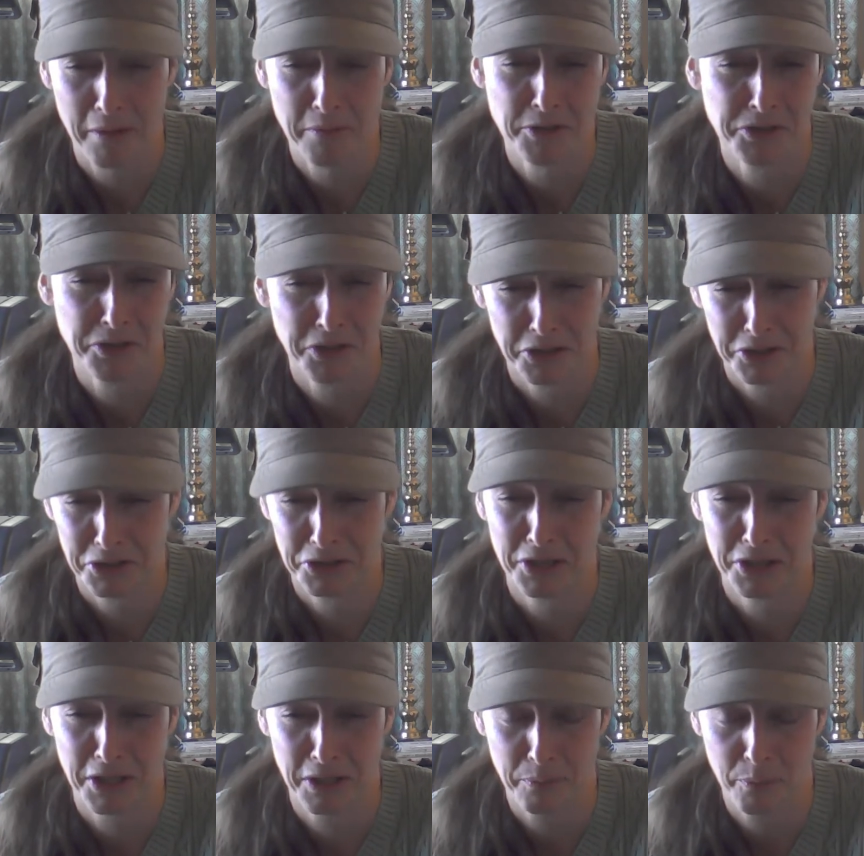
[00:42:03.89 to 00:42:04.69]
I'm such a
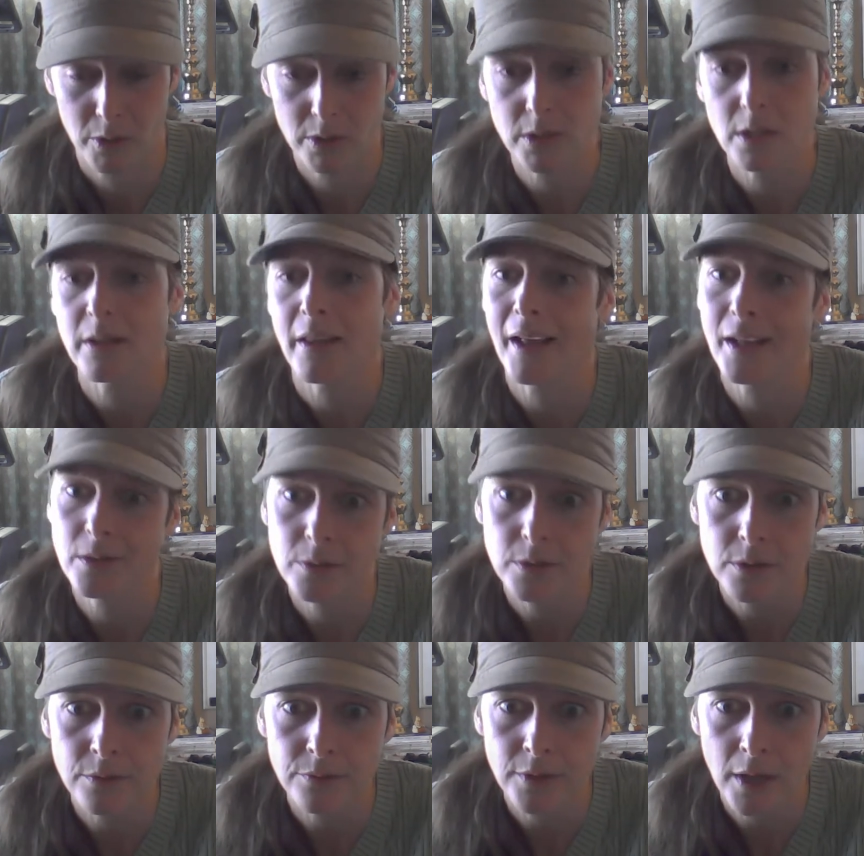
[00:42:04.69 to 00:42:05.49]
shitty person. That's
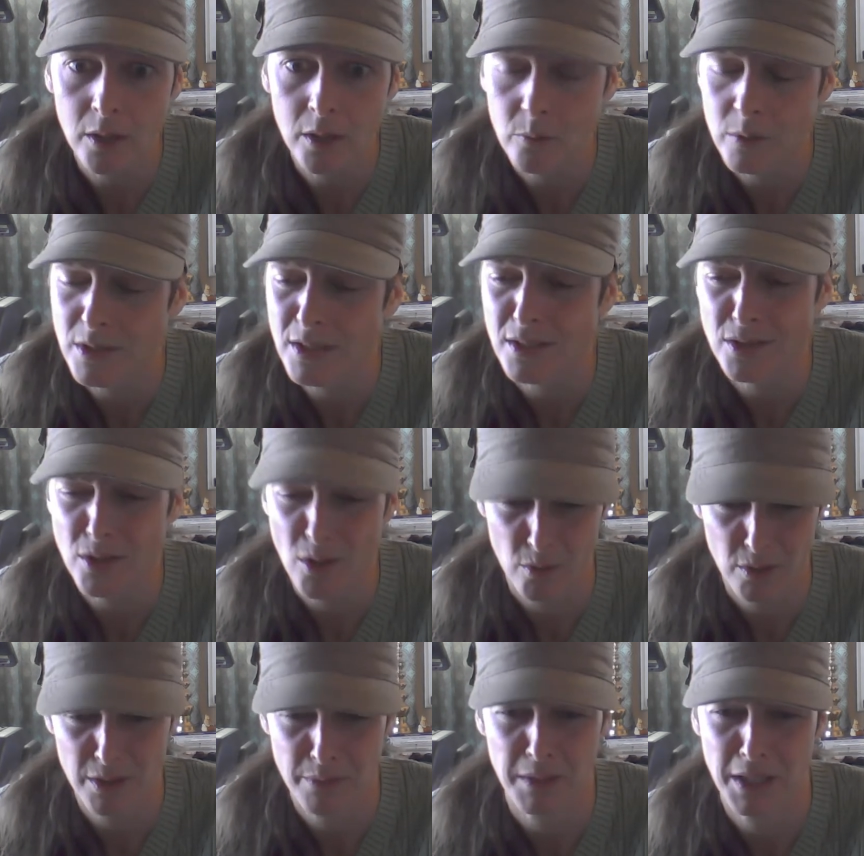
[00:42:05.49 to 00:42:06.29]
what you've done, which is
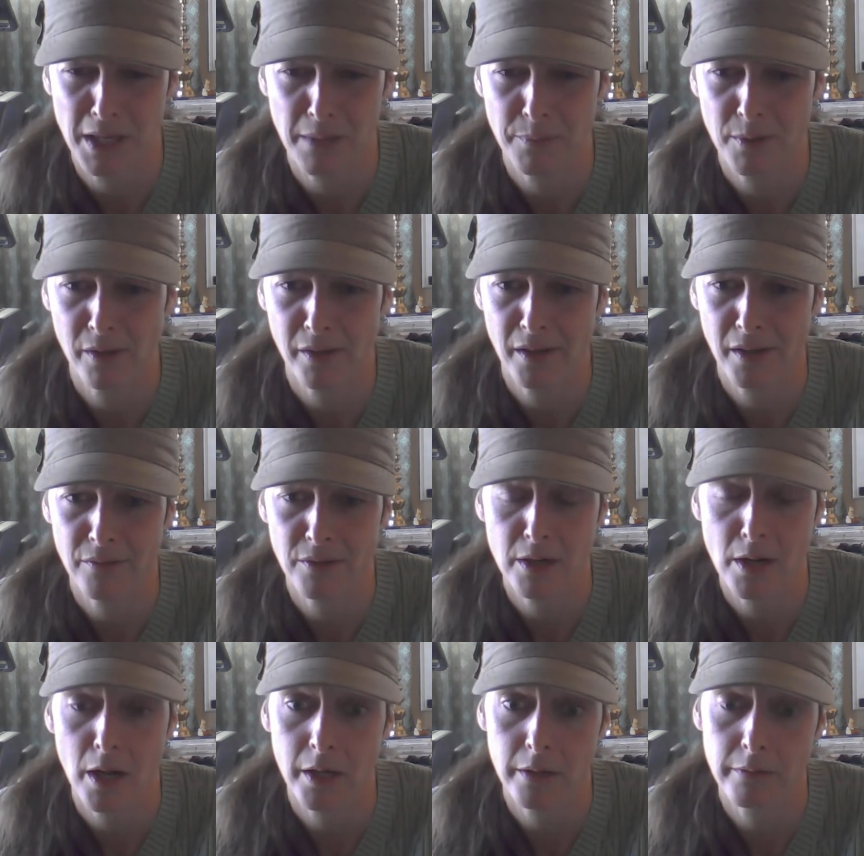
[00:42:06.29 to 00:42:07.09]
totally manipulative
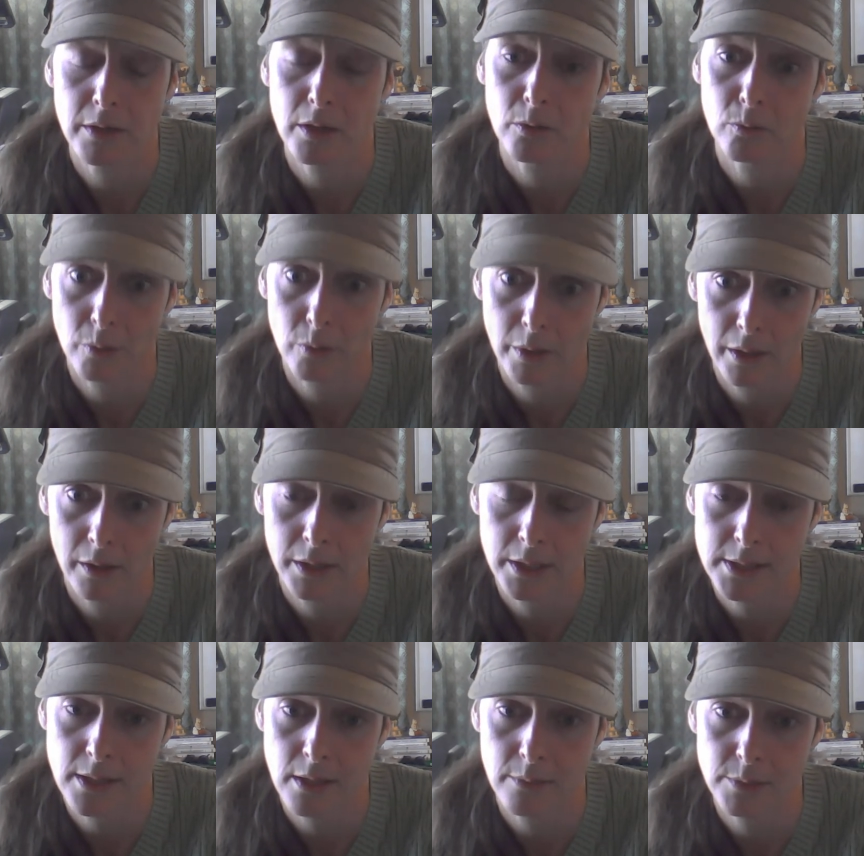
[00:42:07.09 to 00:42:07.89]
and not even a real
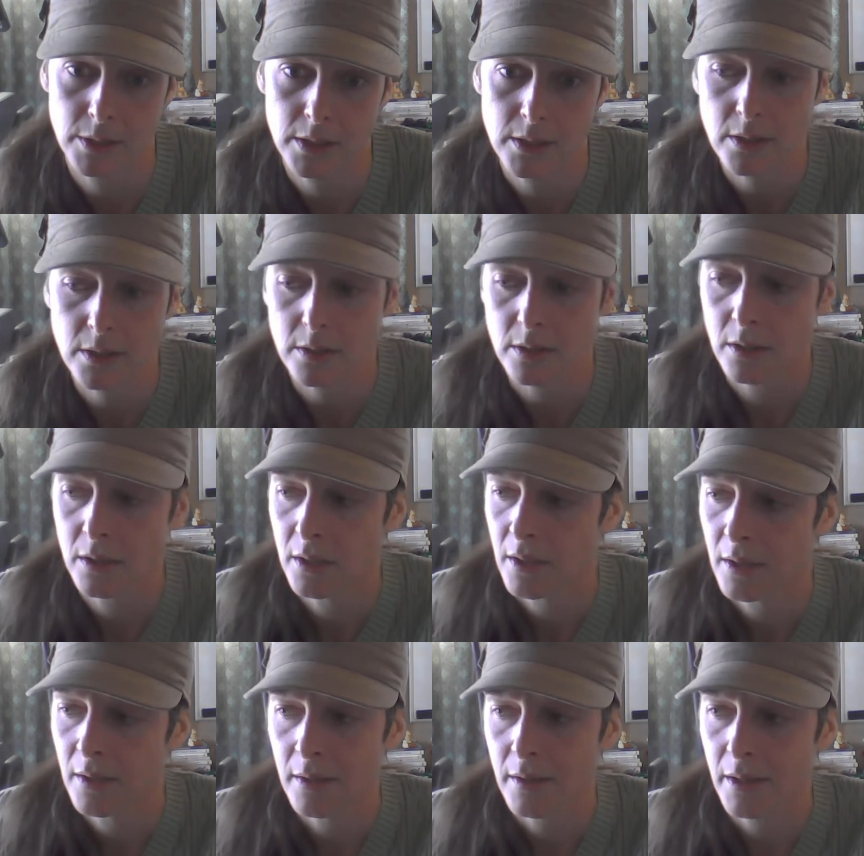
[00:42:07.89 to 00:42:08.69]
acceptance.
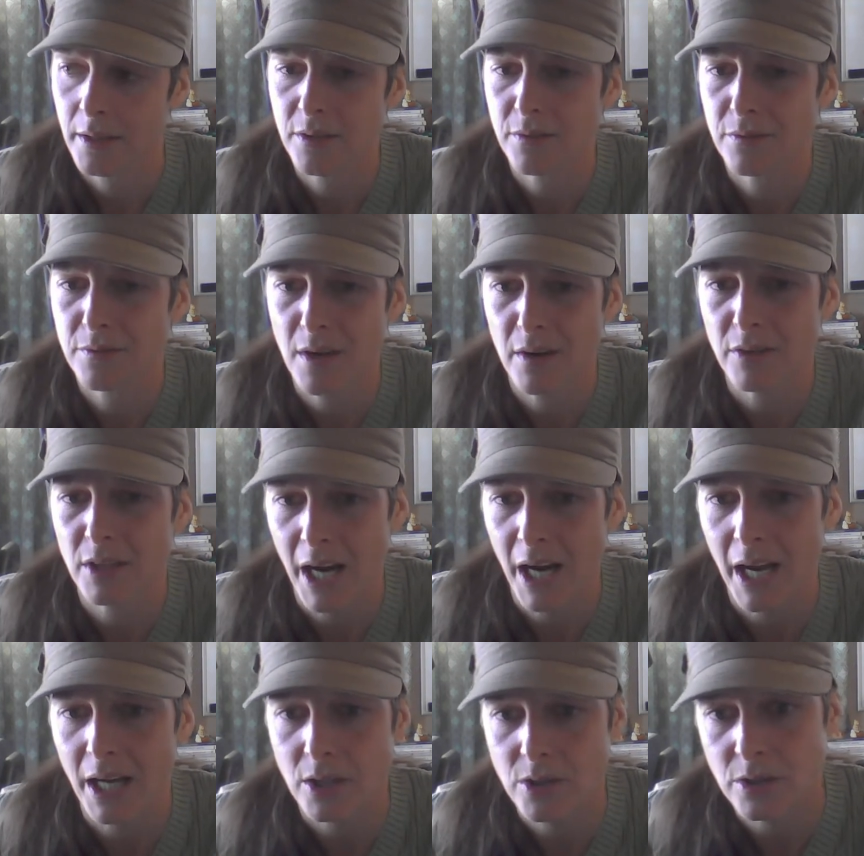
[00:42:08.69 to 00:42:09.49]
Like you've never
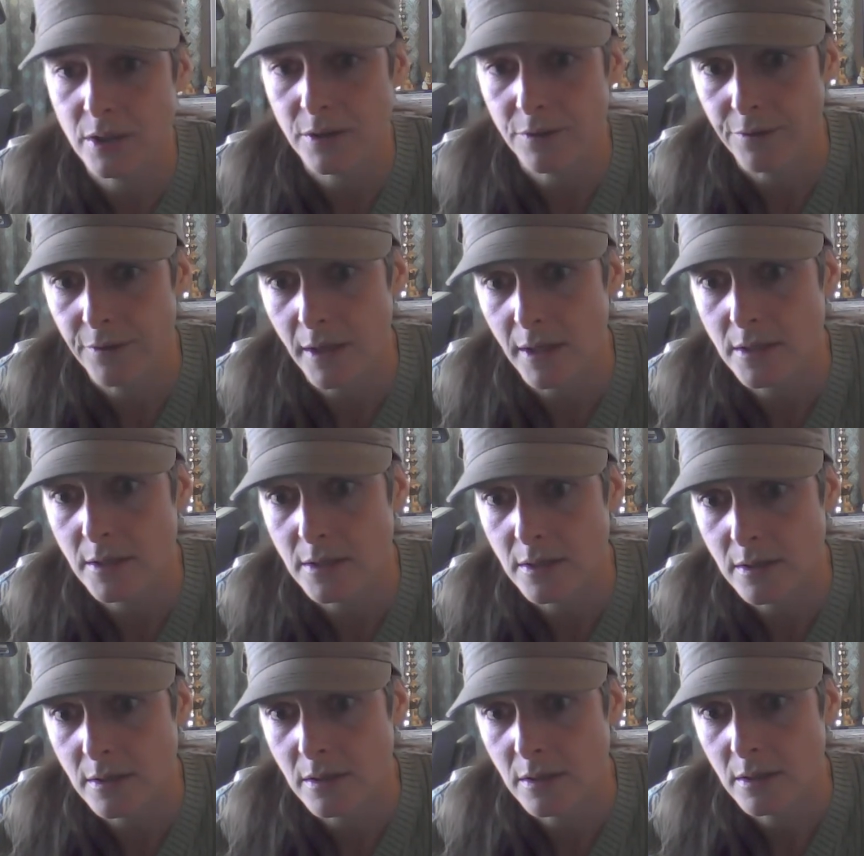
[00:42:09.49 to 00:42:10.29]
actually
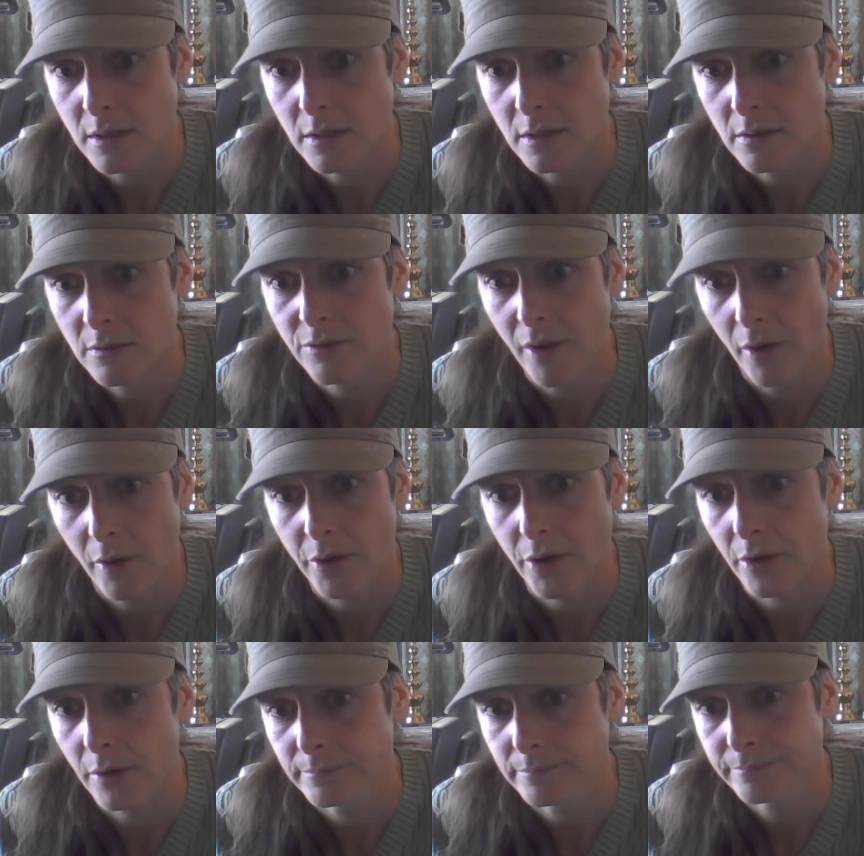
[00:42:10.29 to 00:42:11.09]
faced
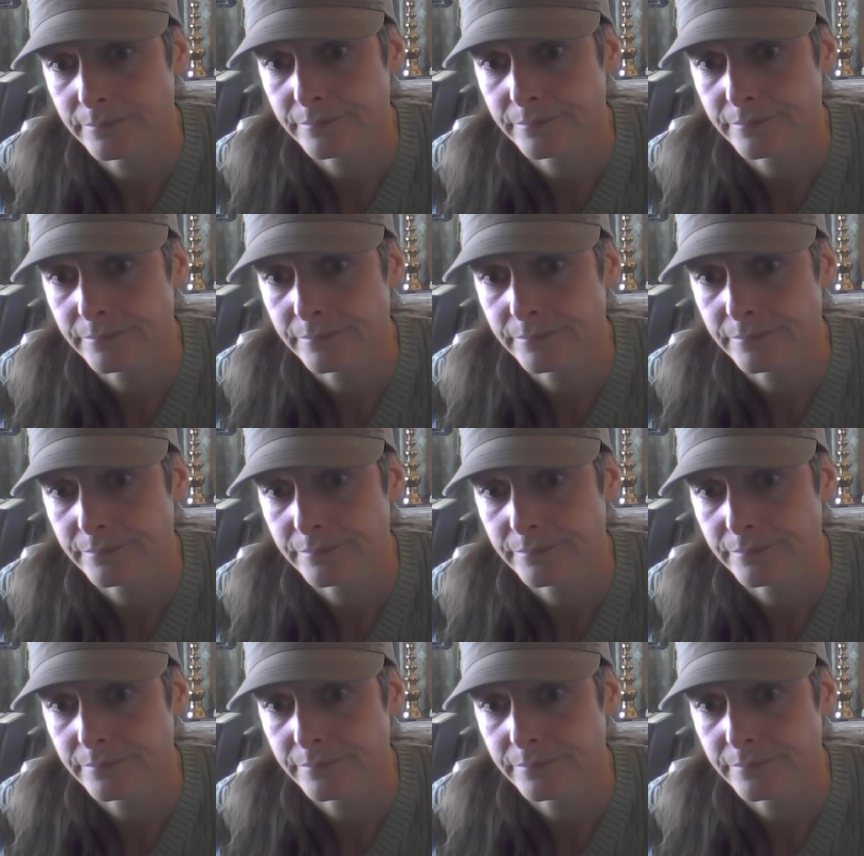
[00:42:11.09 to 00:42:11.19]
failure.